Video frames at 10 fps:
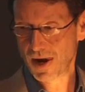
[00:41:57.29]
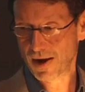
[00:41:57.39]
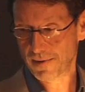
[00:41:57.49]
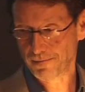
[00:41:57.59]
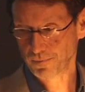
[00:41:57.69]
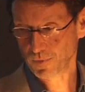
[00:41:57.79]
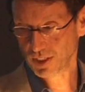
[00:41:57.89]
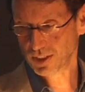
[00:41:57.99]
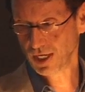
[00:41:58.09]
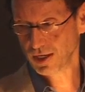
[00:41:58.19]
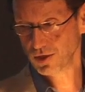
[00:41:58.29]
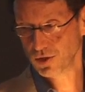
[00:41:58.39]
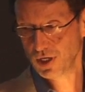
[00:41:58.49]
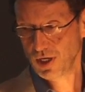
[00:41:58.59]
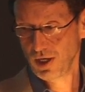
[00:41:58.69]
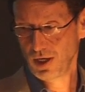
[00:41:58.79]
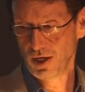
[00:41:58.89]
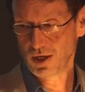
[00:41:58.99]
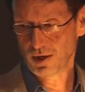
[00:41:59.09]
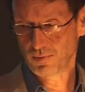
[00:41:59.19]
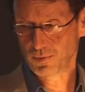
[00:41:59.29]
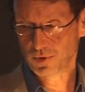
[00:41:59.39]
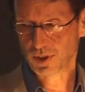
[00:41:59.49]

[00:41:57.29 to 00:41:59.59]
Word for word: Um, second, um,